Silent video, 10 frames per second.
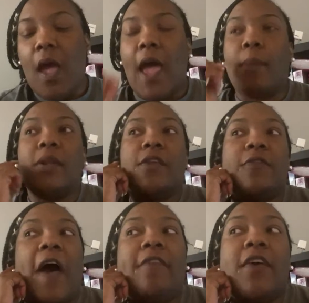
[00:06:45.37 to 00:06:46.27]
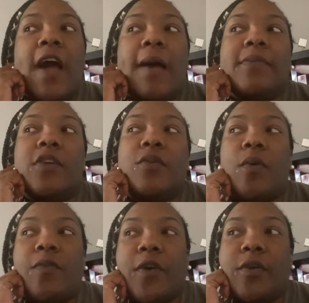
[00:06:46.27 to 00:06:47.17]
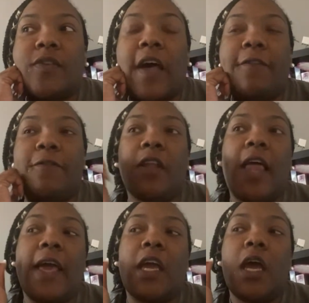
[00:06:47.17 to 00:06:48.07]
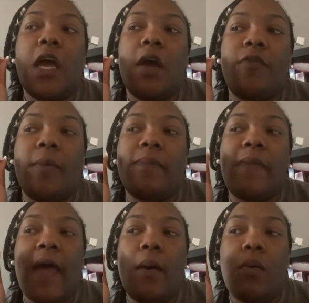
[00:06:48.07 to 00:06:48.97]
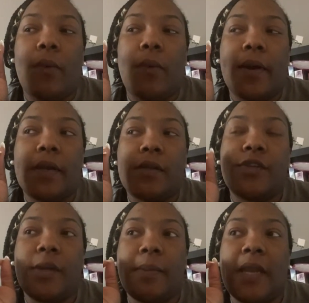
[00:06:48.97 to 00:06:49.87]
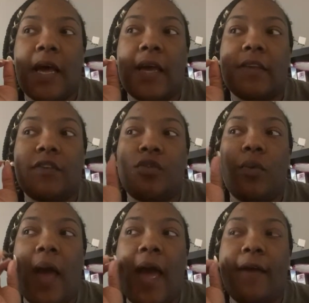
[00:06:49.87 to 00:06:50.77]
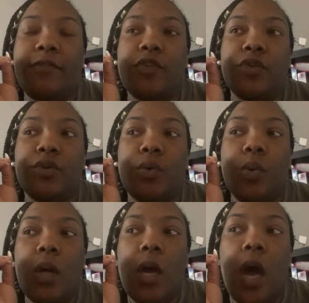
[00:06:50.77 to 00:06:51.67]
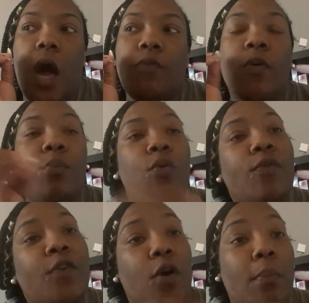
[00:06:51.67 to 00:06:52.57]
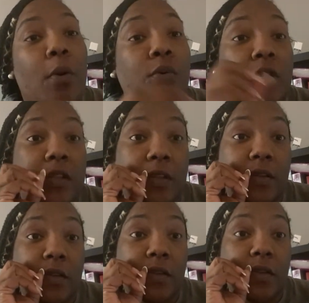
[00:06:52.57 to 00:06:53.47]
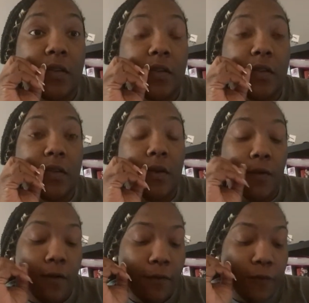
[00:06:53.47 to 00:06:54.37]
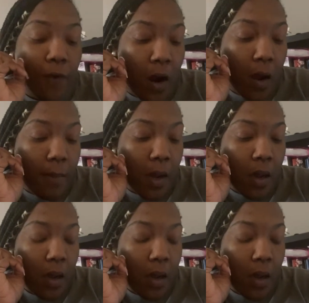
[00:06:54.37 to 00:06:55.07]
And with the 5 of Cups in the reverse, I feel like from now on, Geminis, you have to remove your emotions from